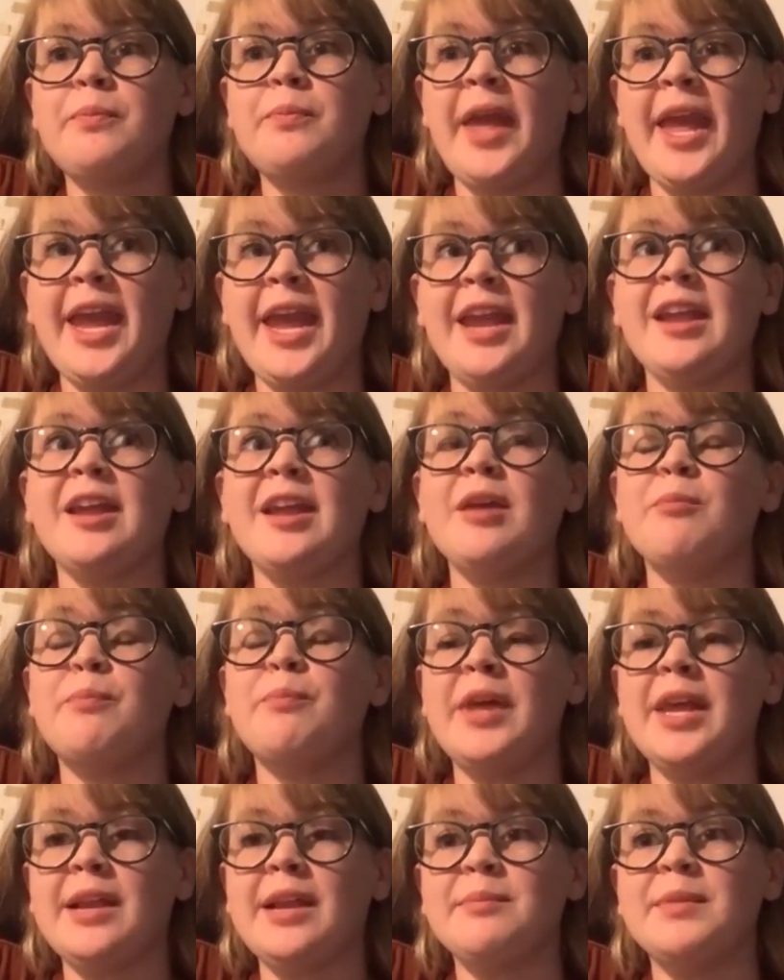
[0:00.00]
paint and
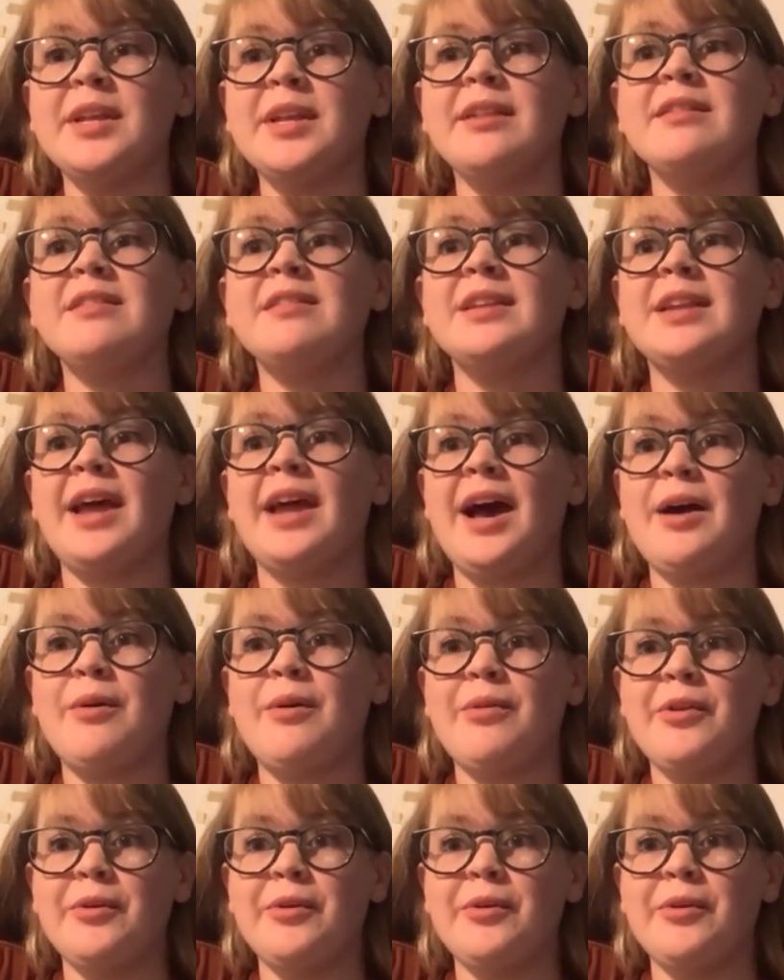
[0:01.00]
pigments and how